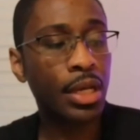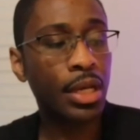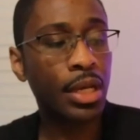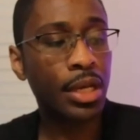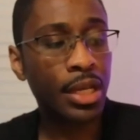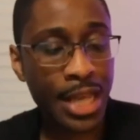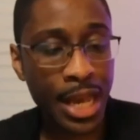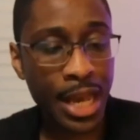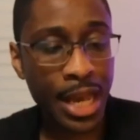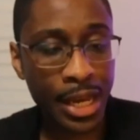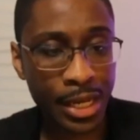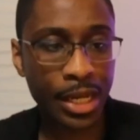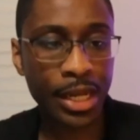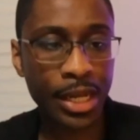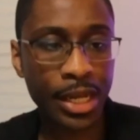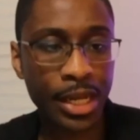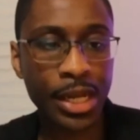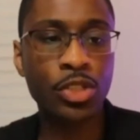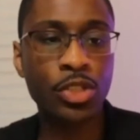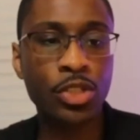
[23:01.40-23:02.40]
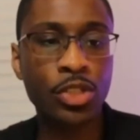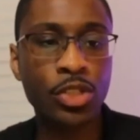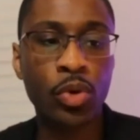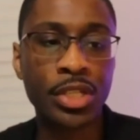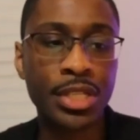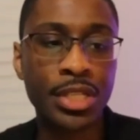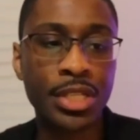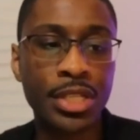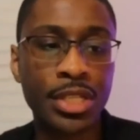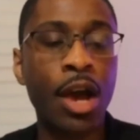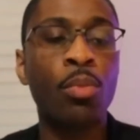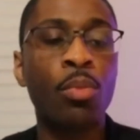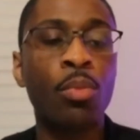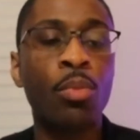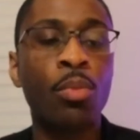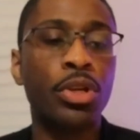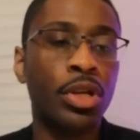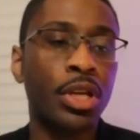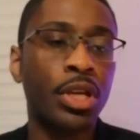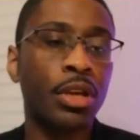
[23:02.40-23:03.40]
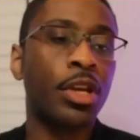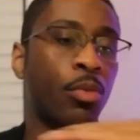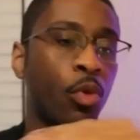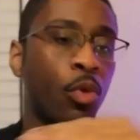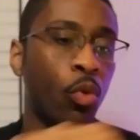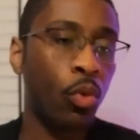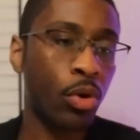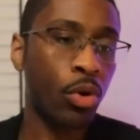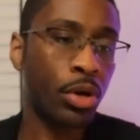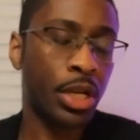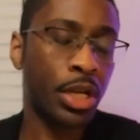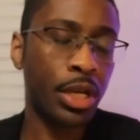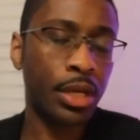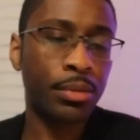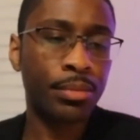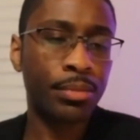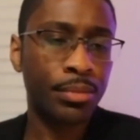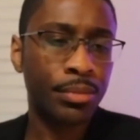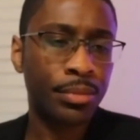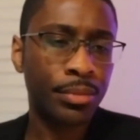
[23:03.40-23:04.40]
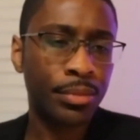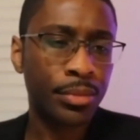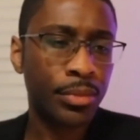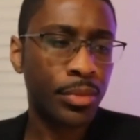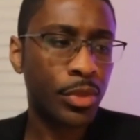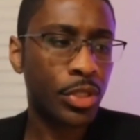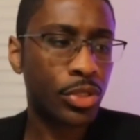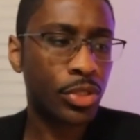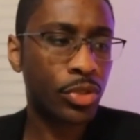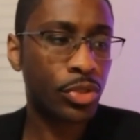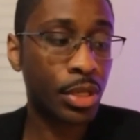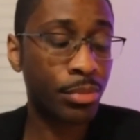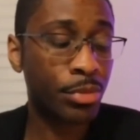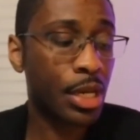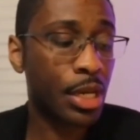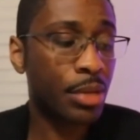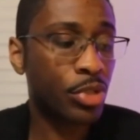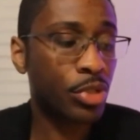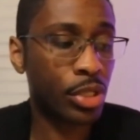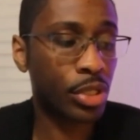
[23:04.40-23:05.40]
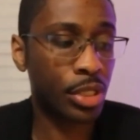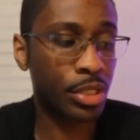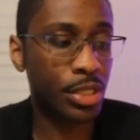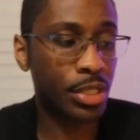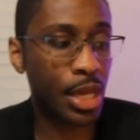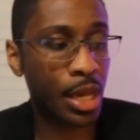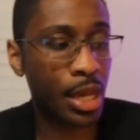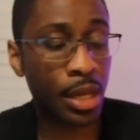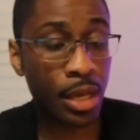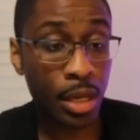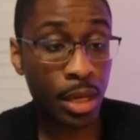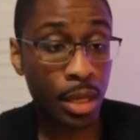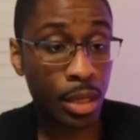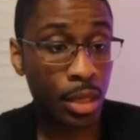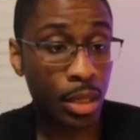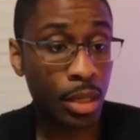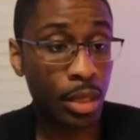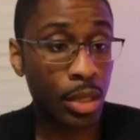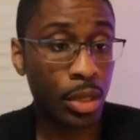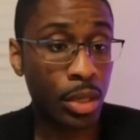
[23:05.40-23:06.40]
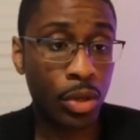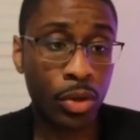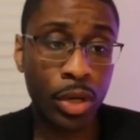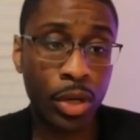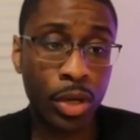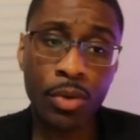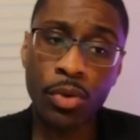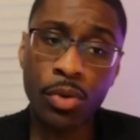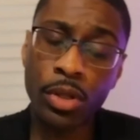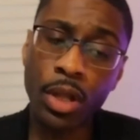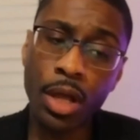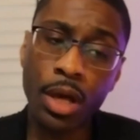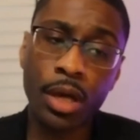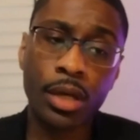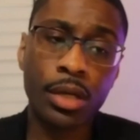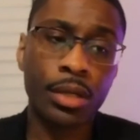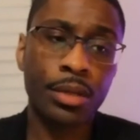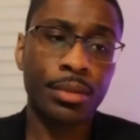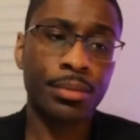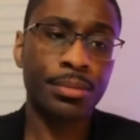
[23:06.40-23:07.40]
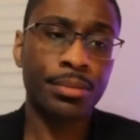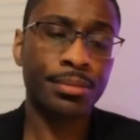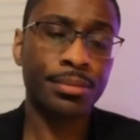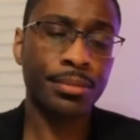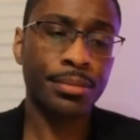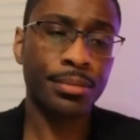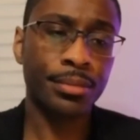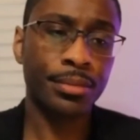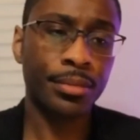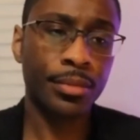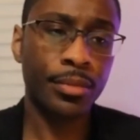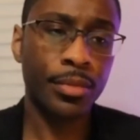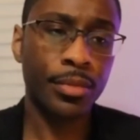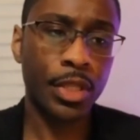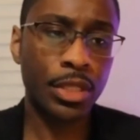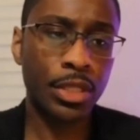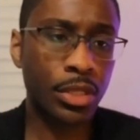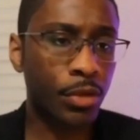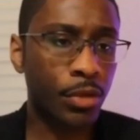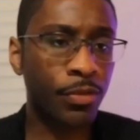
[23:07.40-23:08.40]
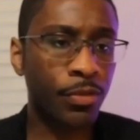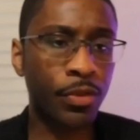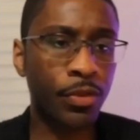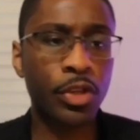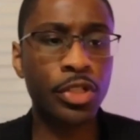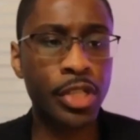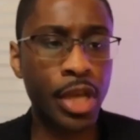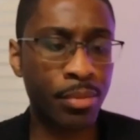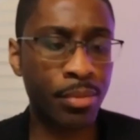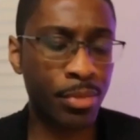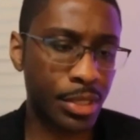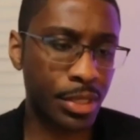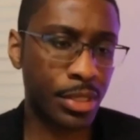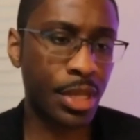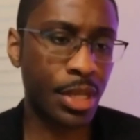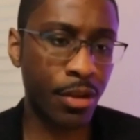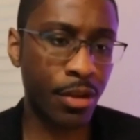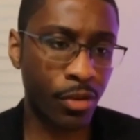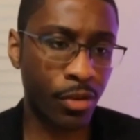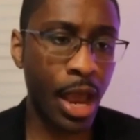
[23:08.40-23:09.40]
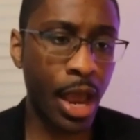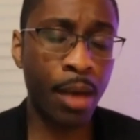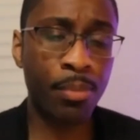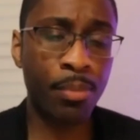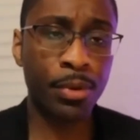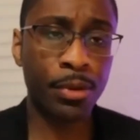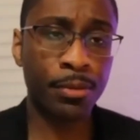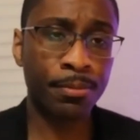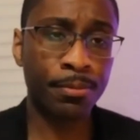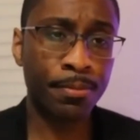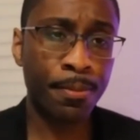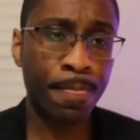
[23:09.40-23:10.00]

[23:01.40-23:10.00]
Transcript: he's not going to get a consequence now, but you're giving him a warning. So sometimes you're going to say, okay, well, look, this is the first time this has ever happened.